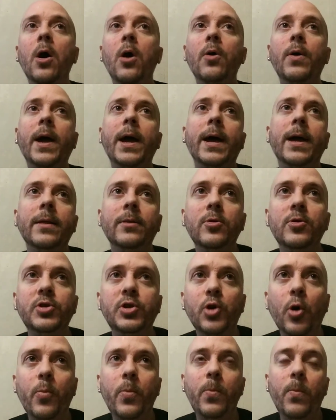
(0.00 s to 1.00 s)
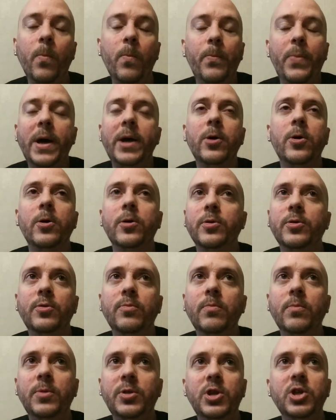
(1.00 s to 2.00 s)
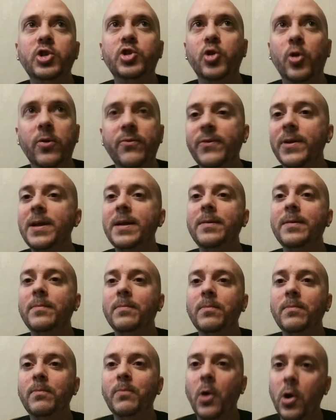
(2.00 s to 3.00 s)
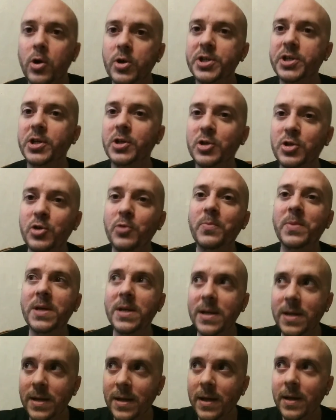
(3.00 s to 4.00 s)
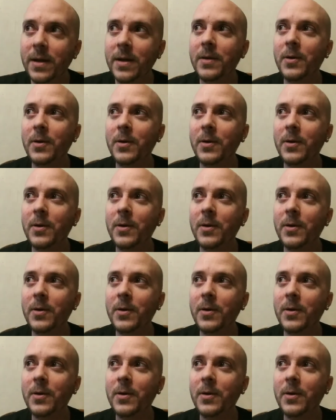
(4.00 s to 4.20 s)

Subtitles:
okay, there's no better deserving person to be